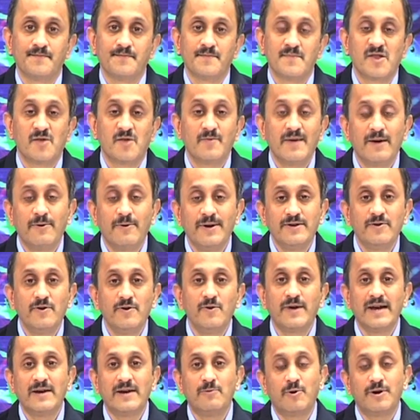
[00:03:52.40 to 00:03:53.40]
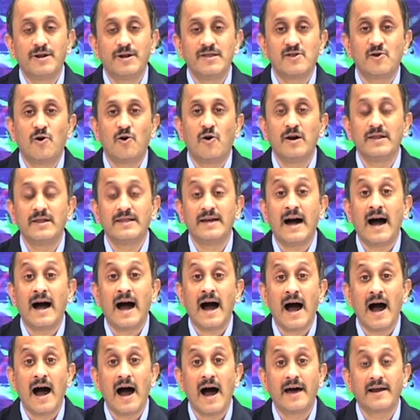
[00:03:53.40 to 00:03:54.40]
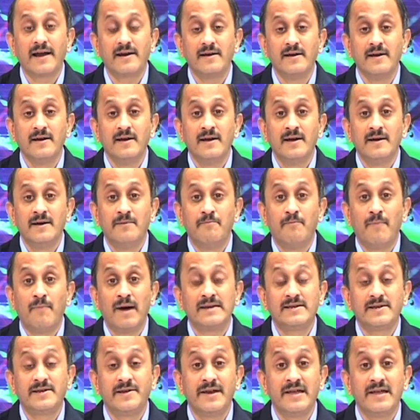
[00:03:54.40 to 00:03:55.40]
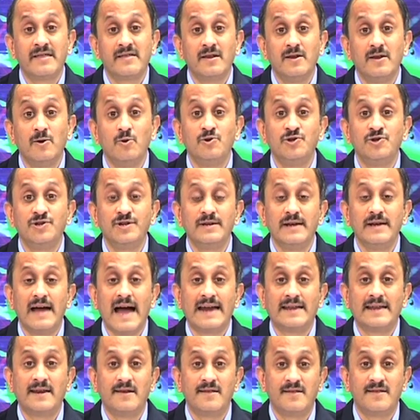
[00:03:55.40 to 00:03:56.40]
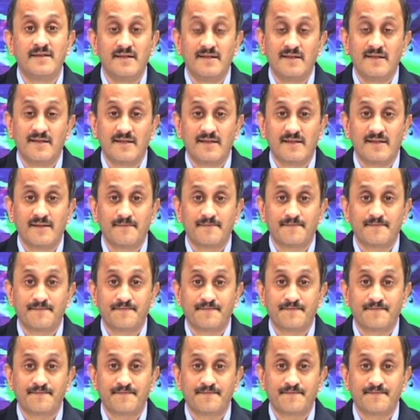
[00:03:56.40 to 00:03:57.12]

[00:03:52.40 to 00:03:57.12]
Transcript: So, we are going to look at what is called the Haar multi-resolution analysis.